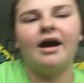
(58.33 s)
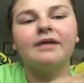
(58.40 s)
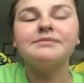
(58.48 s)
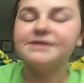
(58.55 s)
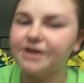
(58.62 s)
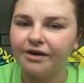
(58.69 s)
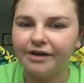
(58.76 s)

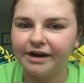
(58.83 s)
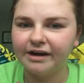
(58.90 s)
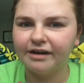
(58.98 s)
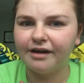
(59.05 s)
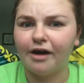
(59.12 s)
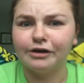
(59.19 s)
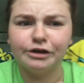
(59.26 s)
I'm
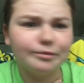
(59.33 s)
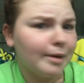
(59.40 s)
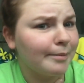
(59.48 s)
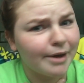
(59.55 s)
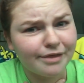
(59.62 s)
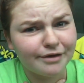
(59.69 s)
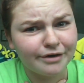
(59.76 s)
sorry, are you my
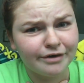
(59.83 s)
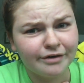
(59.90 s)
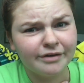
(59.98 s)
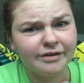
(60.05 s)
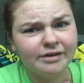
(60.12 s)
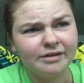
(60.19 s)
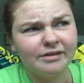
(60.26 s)
mother?
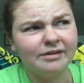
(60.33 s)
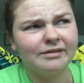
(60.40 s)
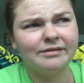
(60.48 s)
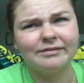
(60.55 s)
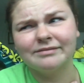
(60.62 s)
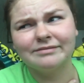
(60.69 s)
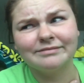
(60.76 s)

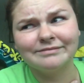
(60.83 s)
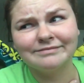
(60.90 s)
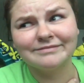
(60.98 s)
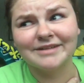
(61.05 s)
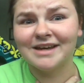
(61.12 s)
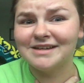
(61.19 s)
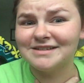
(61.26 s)

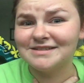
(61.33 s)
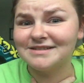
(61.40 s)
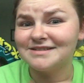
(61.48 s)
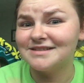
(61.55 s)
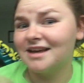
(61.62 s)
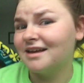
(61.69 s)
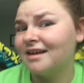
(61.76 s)

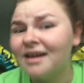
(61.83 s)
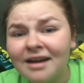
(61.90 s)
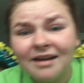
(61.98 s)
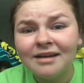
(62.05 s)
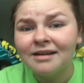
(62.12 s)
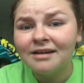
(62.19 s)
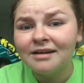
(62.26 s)
Because,
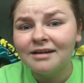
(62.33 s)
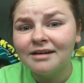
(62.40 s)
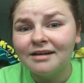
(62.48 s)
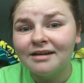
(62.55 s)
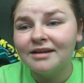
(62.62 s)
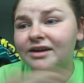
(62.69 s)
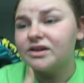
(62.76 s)

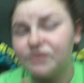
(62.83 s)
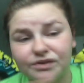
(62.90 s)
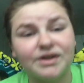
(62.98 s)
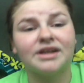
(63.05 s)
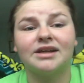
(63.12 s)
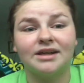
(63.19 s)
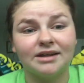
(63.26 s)

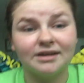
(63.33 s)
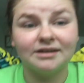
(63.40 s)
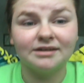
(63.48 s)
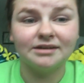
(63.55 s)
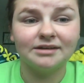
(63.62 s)
really,